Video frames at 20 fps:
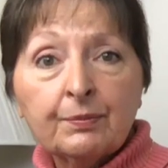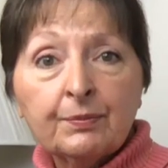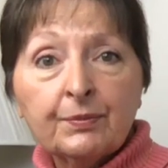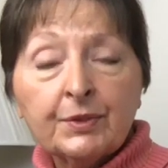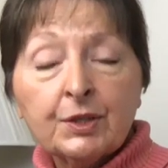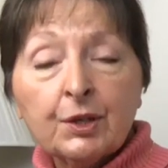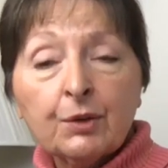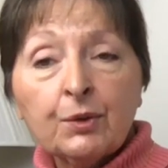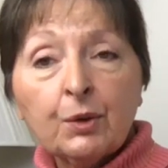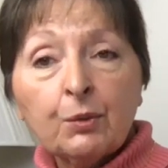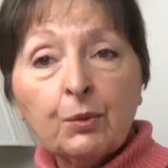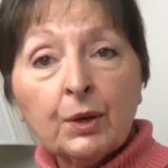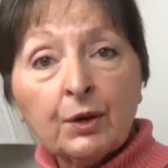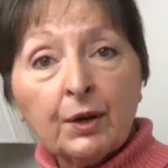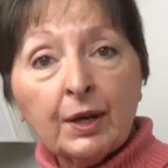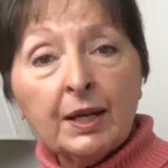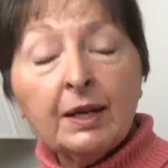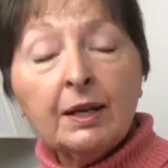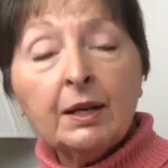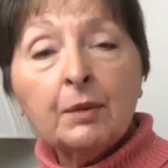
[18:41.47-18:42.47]
so that we're
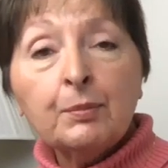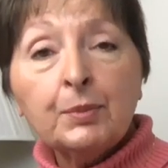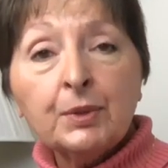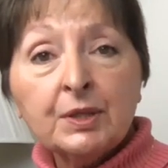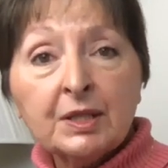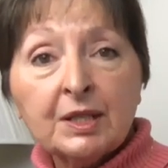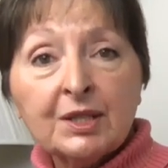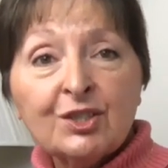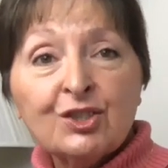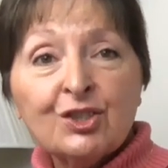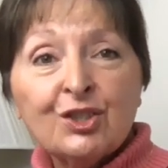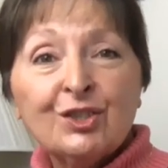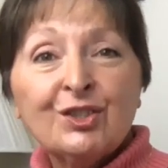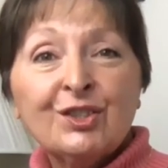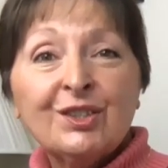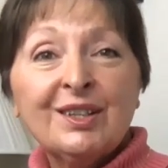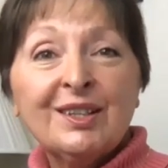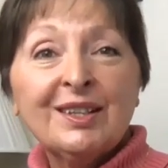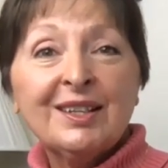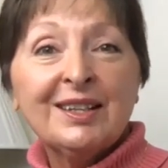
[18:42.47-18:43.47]
in a position
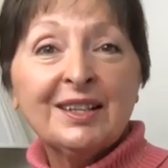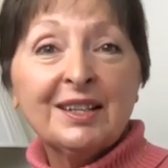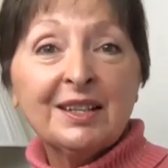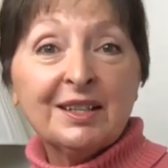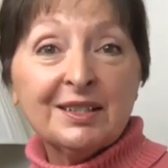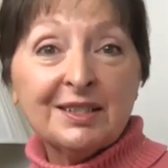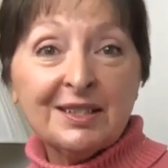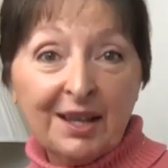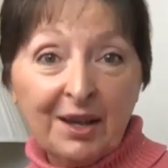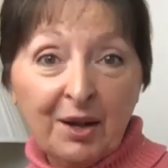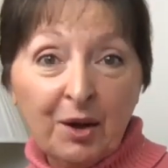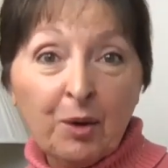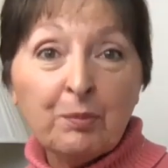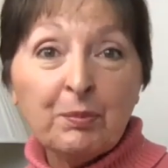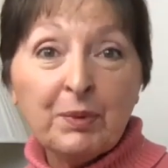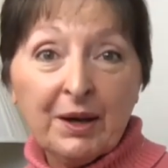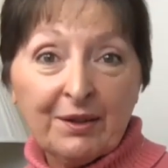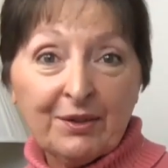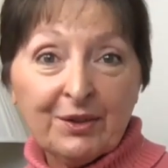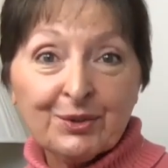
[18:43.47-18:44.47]
to help
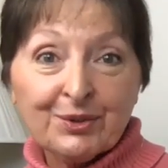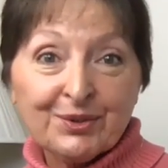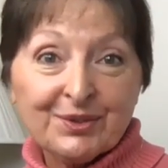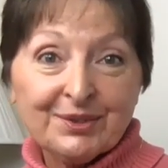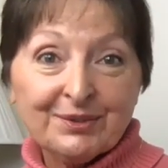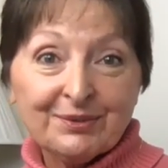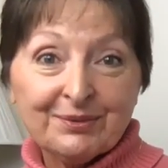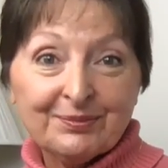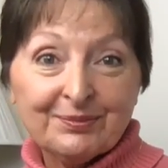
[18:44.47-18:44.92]
others.